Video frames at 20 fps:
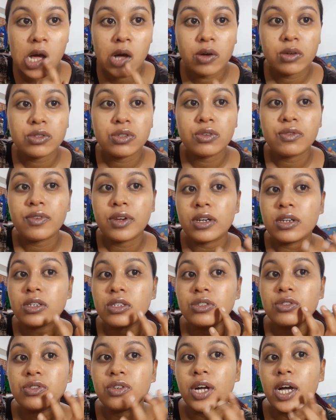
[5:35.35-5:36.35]
also very
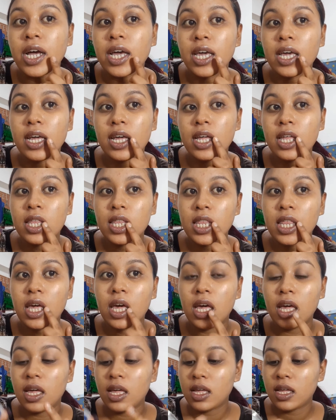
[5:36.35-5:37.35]
dry
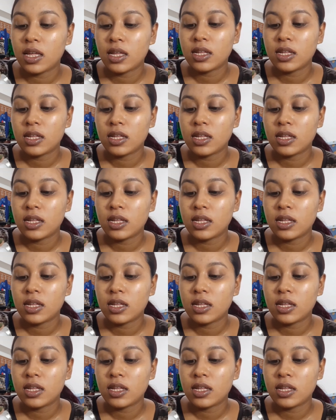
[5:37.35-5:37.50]
there.